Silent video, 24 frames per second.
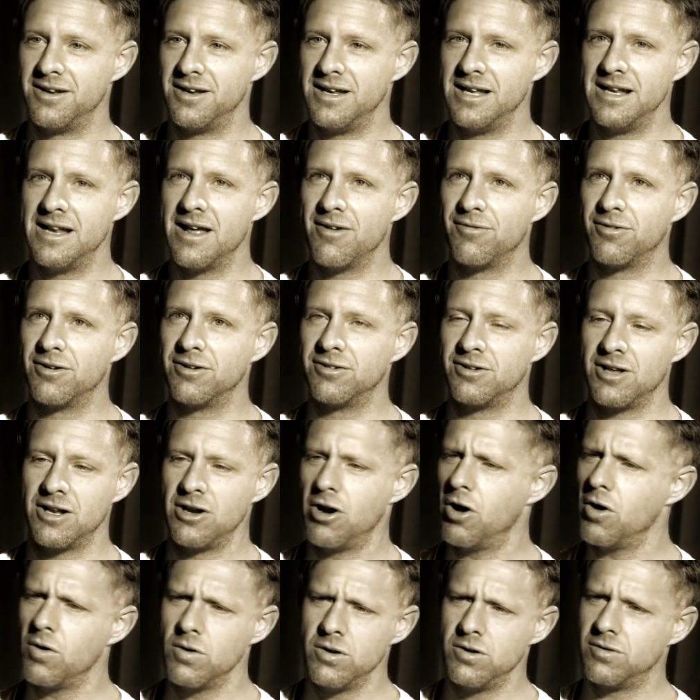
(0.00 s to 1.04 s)
never said,
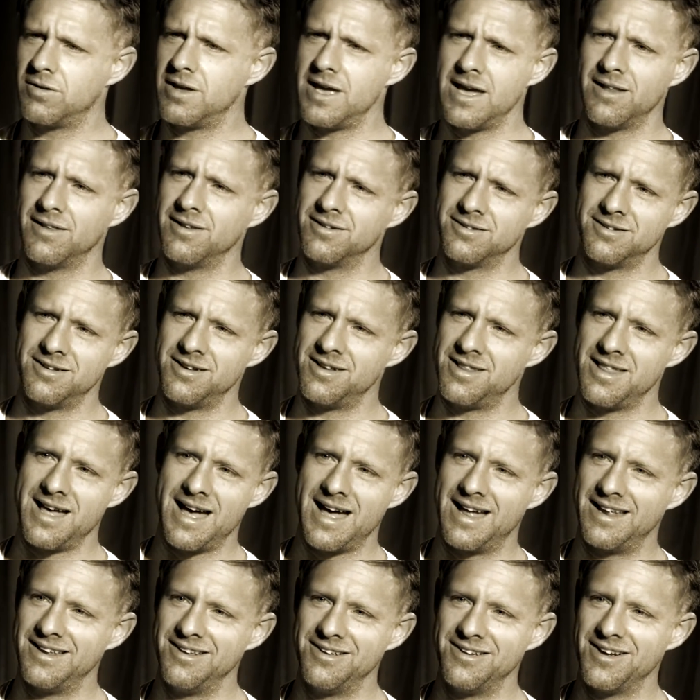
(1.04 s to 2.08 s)
oh, you can't listen to
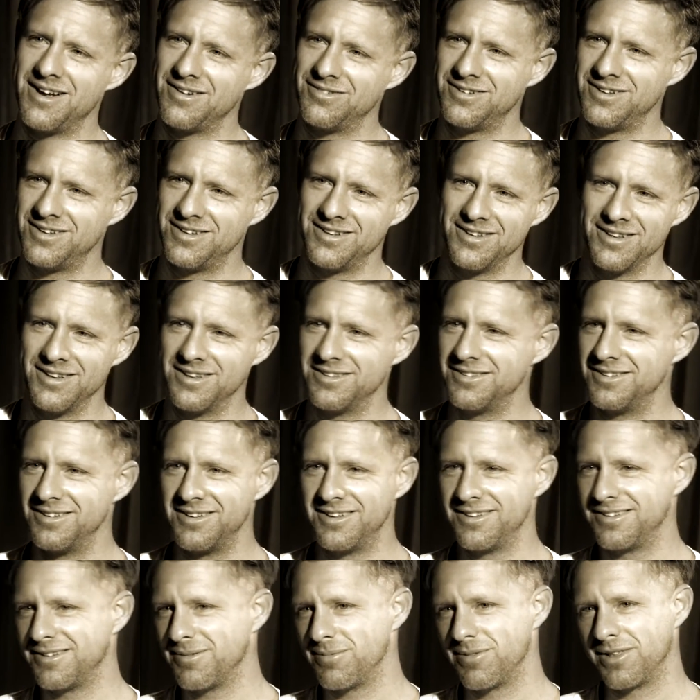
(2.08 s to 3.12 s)
that, you have to listen to
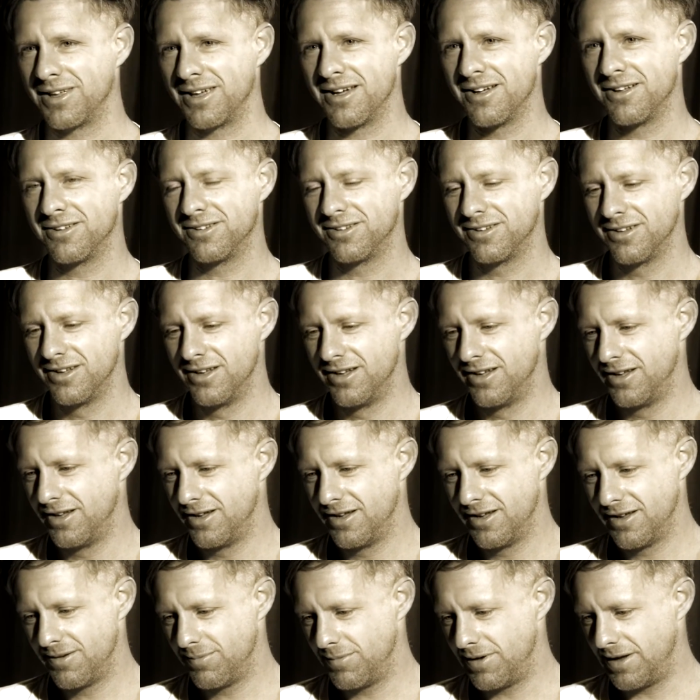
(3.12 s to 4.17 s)
something else. Yeah.
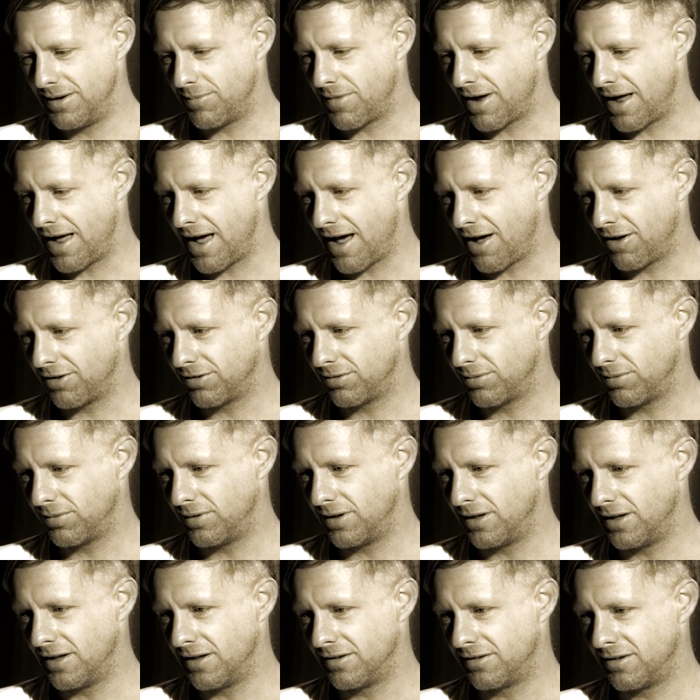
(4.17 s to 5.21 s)
Me and my house,
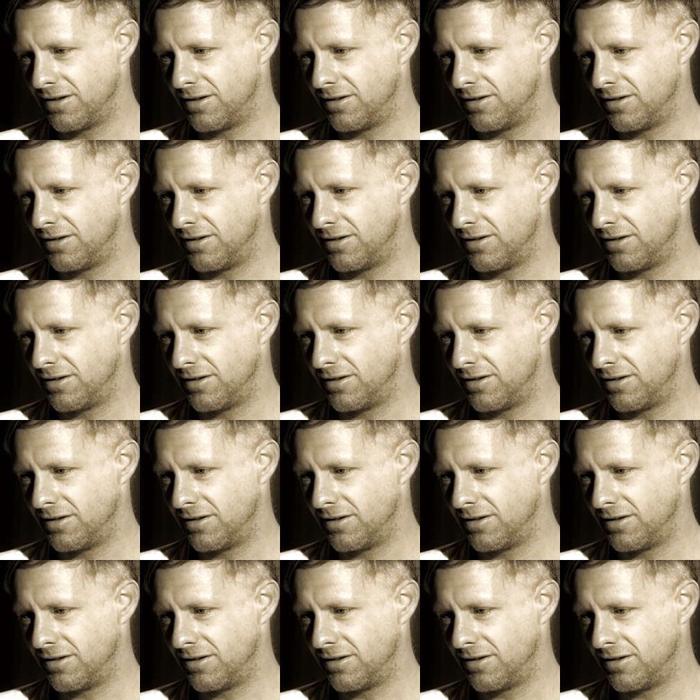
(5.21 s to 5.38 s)
we'd listen